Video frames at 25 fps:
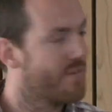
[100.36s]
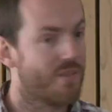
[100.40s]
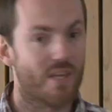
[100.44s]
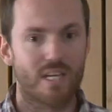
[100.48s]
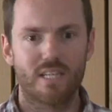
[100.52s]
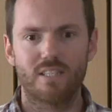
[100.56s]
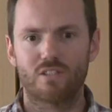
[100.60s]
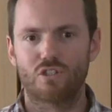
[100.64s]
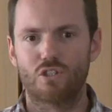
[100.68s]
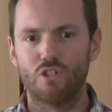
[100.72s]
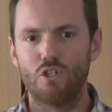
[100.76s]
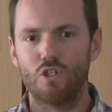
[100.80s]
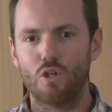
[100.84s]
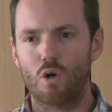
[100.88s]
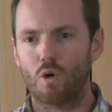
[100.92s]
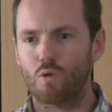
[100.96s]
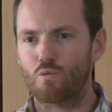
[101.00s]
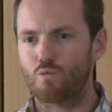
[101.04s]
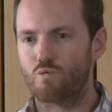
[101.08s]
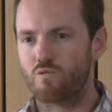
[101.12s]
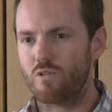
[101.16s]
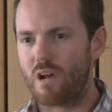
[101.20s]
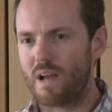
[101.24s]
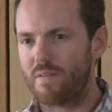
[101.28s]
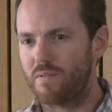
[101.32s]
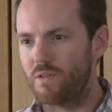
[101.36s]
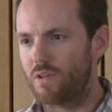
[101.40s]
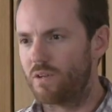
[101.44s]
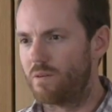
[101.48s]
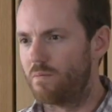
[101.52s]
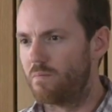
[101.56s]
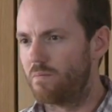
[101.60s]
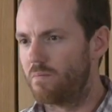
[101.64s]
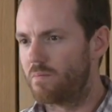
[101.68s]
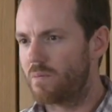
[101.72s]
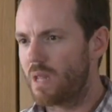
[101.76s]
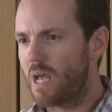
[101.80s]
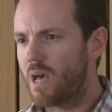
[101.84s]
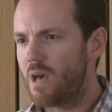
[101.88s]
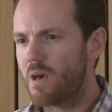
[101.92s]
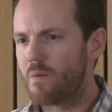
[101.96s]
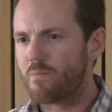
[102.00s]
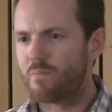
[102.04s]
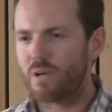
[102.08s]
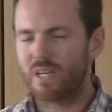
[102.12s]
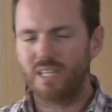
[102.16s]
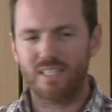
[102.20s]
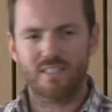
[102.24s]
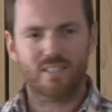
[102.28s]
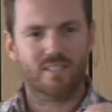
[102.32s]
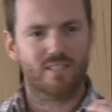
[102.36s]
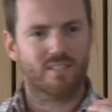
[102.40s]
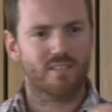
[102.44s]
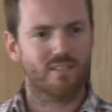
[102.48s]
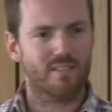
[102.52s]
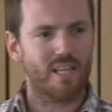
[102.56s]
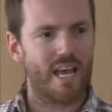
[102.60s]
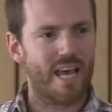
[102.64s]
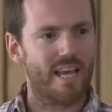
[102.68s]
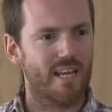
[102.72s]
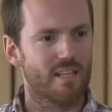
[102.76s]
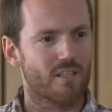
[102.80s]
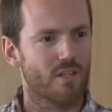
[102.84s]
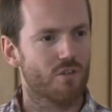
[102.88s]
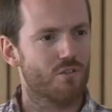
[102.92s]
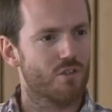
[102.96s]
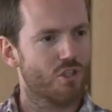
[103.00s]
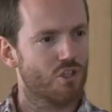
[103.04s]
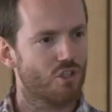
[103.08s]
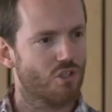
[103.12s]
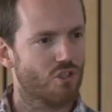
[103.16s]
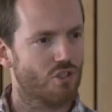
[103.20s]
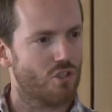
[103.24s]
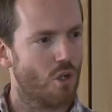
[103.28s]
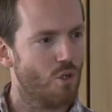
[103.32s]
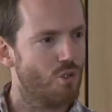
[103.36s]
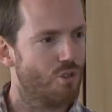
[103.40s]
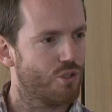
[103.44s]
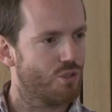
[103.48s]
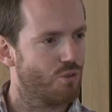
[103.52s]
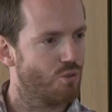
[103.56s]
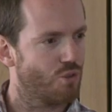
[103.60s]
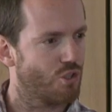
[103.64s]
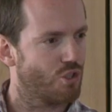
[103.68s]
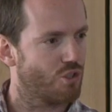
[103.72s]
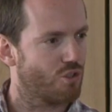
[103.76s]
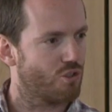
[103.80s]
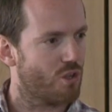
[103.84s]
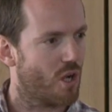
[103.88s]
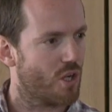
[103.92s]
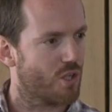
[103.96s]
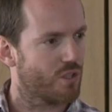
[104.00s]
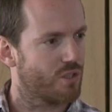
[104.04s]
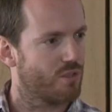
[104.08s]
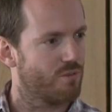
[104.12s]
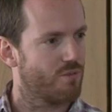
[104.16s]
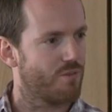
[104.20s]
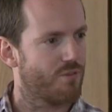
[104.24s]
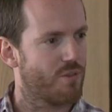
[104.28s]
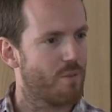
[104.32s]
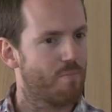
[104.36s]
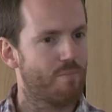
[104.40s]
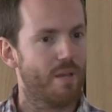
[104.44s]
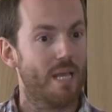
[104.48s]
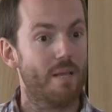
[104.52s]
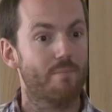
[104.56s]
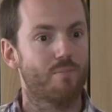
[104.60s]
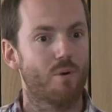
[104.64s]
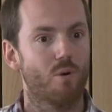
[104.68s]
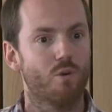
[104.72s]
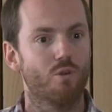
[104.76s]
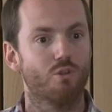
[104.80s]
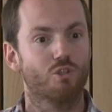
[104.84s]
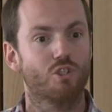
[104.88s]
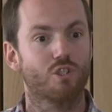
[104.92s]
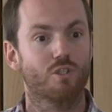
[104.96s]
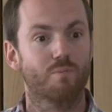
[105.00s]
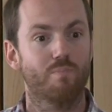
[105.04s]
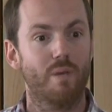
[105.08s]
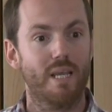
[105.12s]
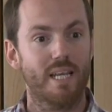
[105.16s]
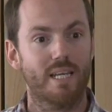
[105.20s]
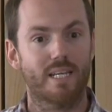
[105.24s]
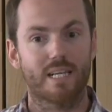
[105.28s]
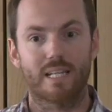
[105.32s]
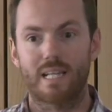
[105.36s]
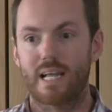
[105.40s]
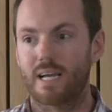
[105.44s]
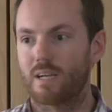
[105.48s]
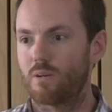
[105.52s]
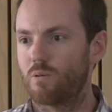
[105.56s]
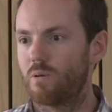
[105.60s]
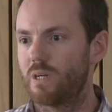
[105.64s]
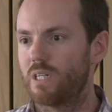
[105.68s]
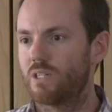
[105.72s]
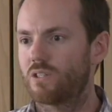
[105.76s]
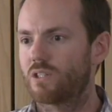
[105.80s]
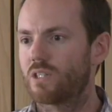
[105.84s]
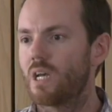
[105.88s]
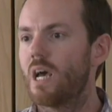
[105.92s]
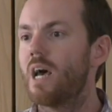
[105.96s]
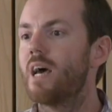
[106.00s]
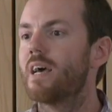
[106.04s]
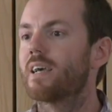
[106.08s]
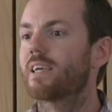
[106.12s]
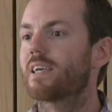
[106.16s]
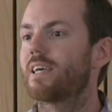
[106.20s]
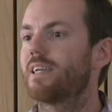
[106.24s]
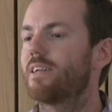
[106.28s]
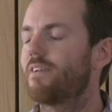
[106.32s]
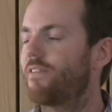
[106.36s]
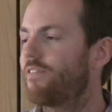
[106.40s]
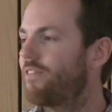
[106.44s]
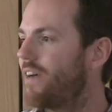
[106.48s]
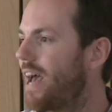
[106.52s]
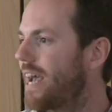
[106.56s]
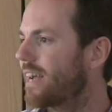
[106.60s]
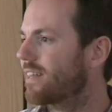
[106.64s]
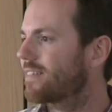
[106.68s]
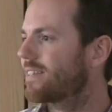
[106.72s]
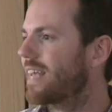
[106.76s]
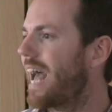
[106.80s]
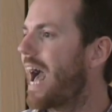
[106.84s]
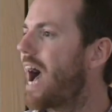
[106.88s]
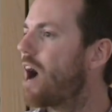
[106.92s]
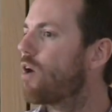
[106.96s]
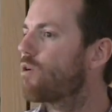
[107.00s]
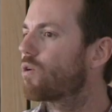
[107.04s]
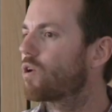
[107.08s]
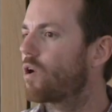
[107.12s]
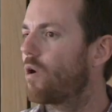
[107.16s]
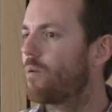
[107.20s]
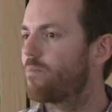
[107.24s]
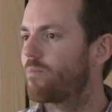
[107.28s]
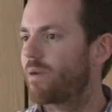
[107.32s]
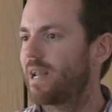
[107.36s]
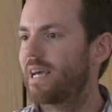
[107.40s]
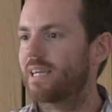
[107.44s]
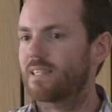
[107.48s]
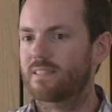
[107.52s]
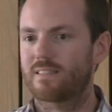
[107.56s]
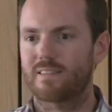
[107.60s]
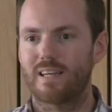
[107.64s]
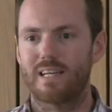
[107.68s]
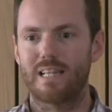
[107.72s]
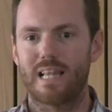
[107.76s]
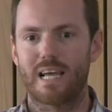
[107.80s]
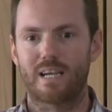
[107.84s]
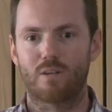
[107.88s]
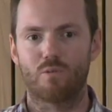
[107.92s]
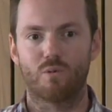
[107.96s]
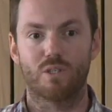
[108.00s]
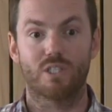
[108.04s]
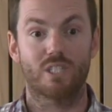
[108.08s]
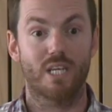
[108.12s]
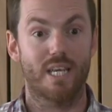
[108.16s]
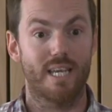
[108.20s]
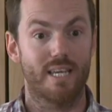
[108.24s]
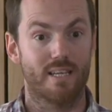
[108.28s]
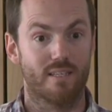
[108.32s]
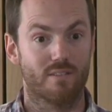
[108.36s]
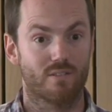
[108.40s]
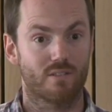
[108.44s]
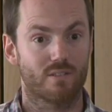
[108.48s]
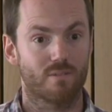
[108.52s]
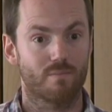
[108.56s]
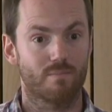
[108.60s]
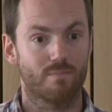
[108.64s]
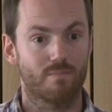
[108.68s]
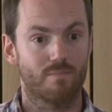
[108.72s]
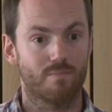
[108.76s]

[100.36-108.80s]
that it's not random, but instead, the social structure of the people who speak a language can affect how complex their language is.